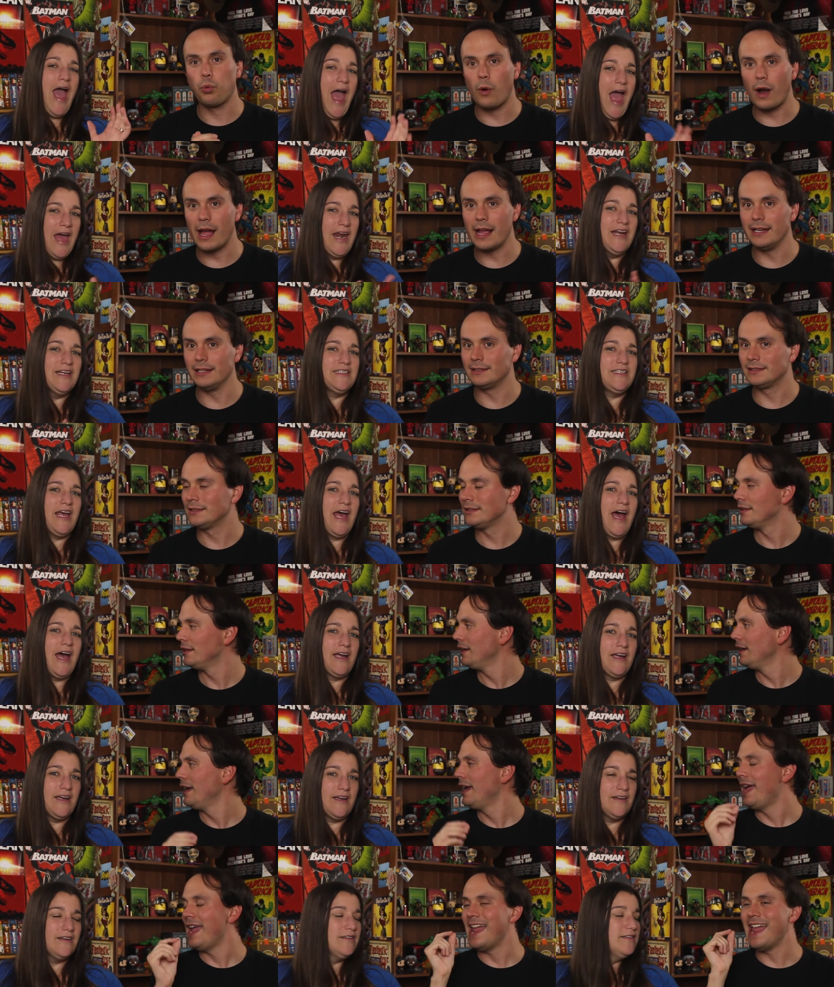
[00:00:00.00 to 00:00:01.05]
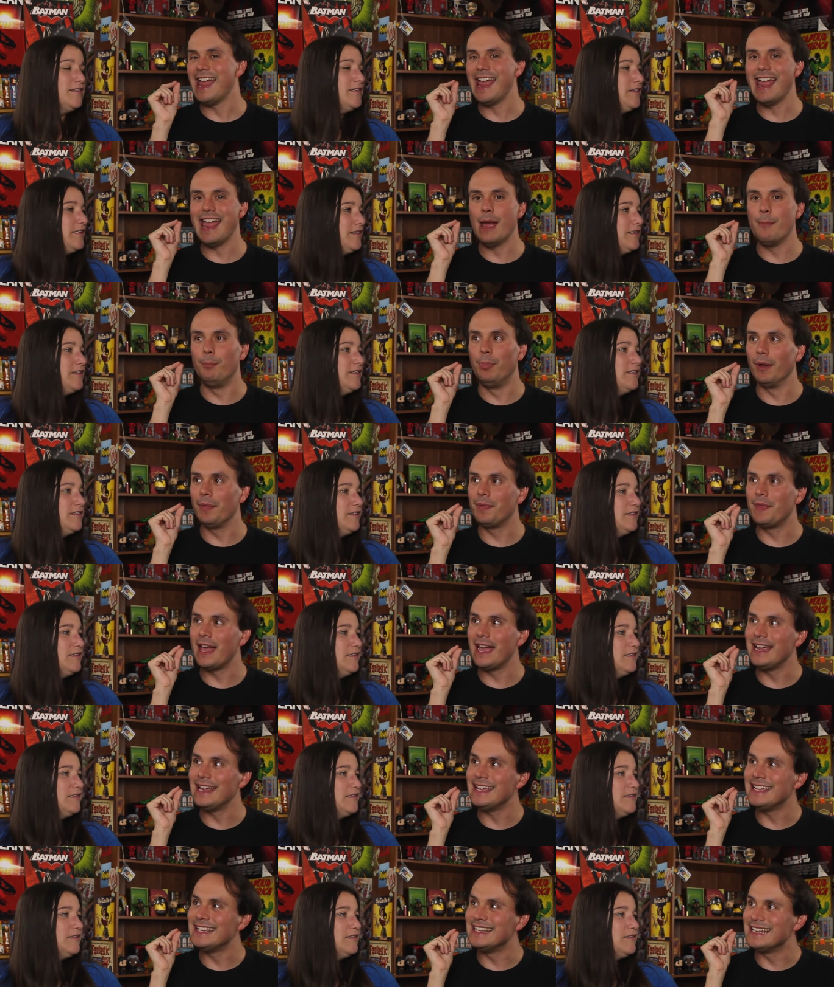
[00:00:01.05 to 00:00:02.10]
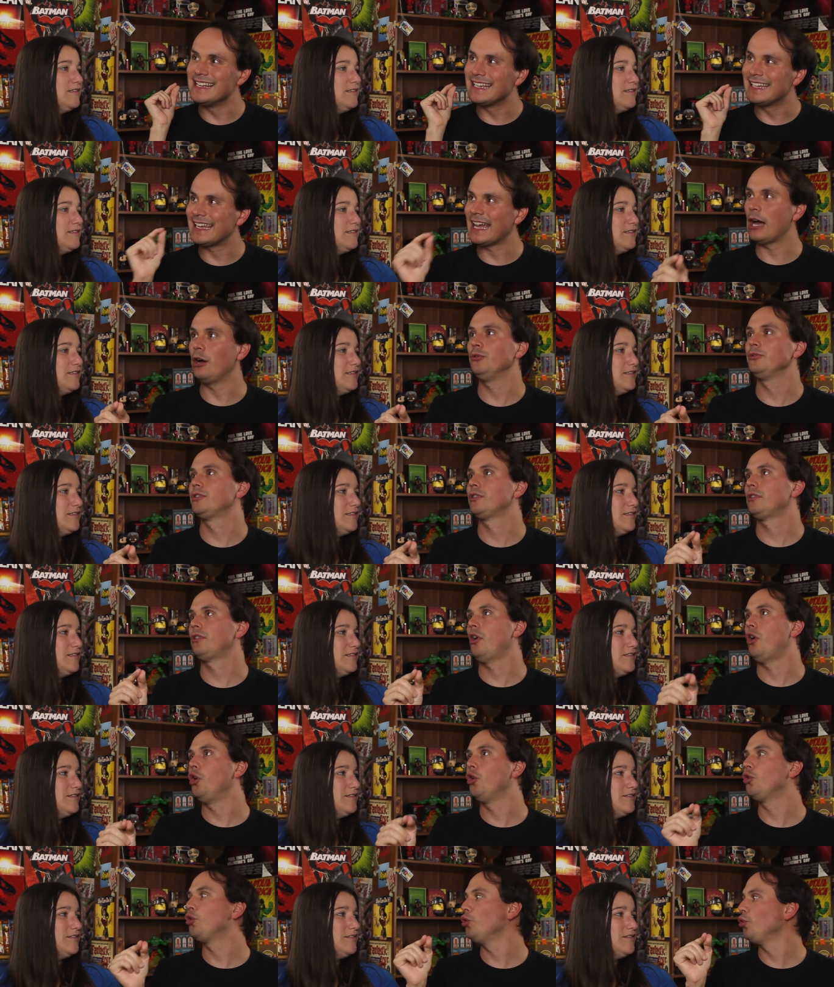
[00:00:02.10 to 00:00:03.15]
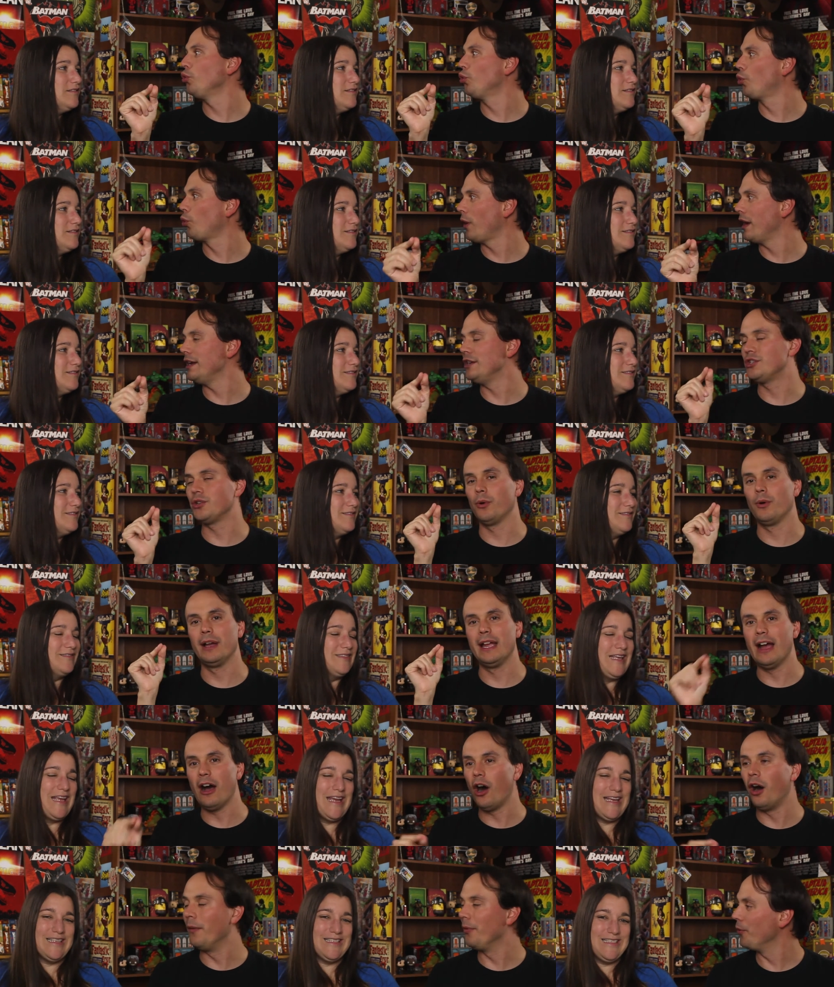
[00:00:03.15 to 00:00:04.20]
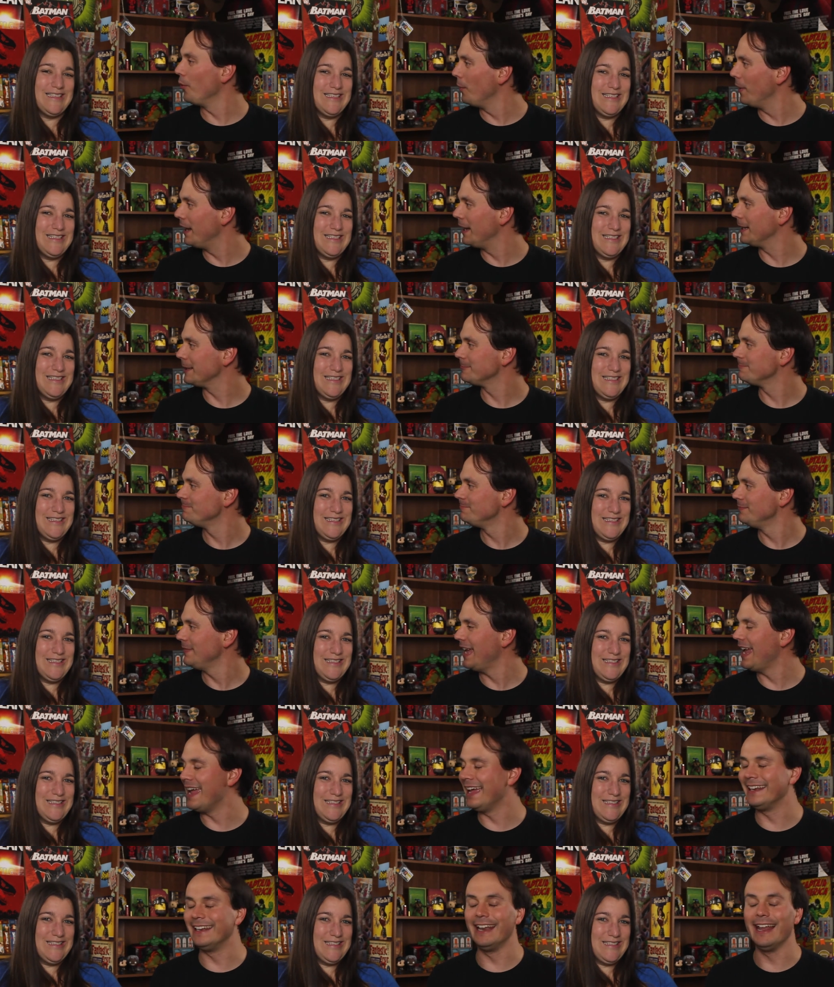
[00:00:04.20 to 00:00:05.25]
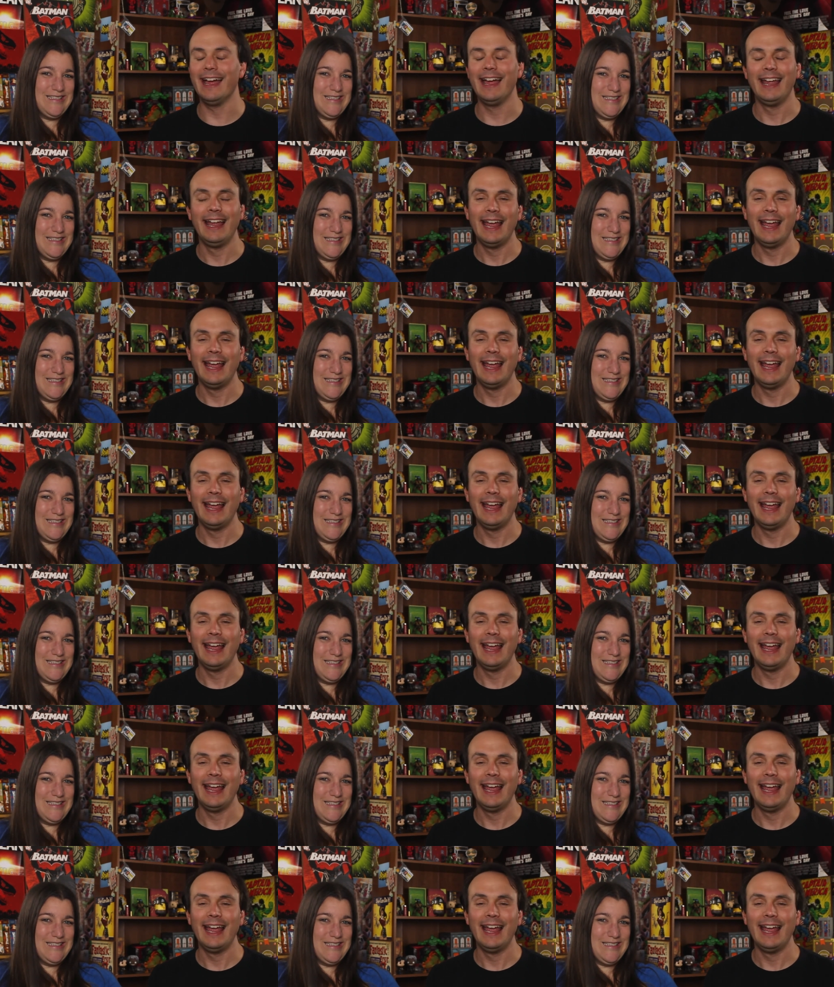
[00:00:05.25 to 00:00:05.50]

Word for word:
Speaker 1: and attack. But they encounter Uncle Greyjoy on the way. And...